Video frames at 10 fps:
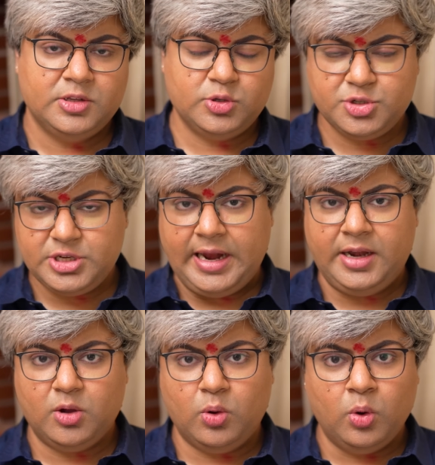So
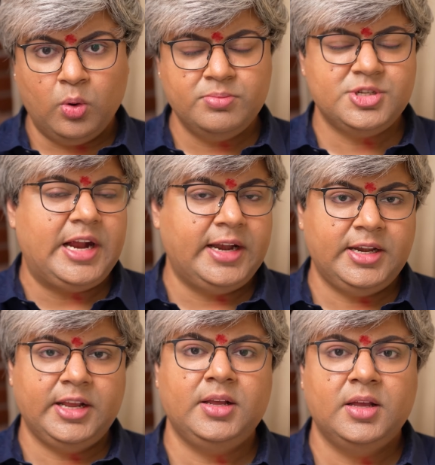chant Om
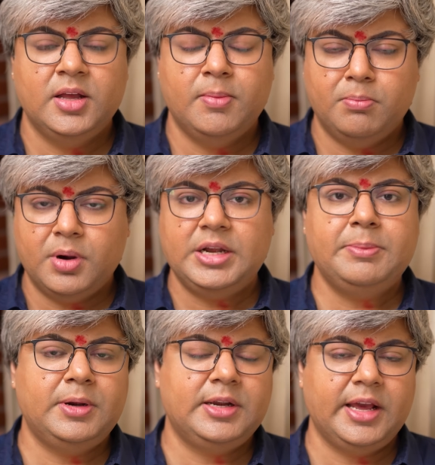chanting
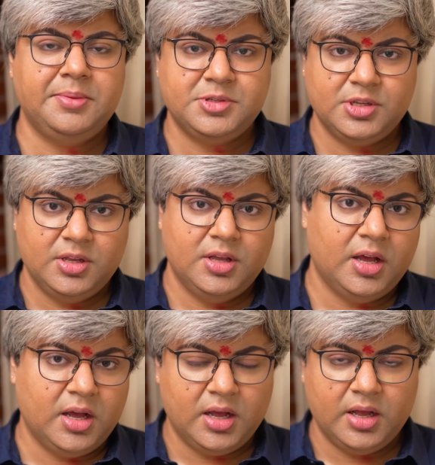multiple times
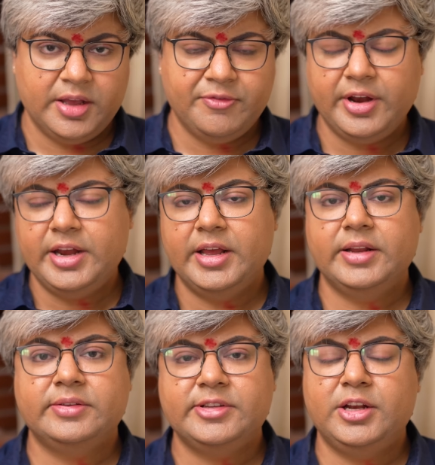every
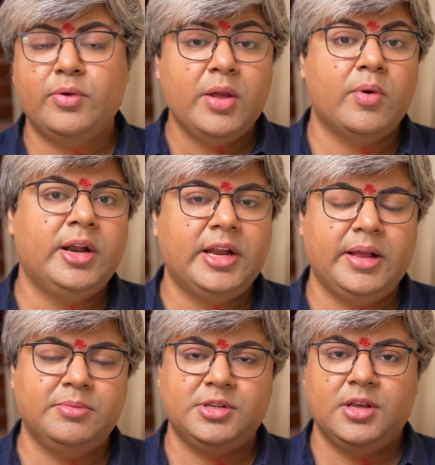day, say 21
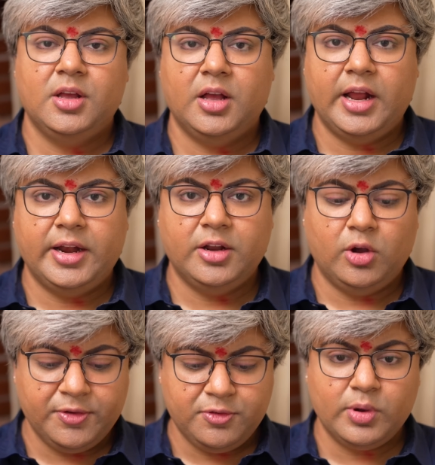times, and
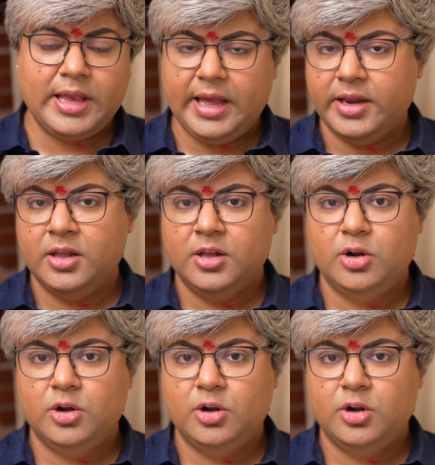if you can,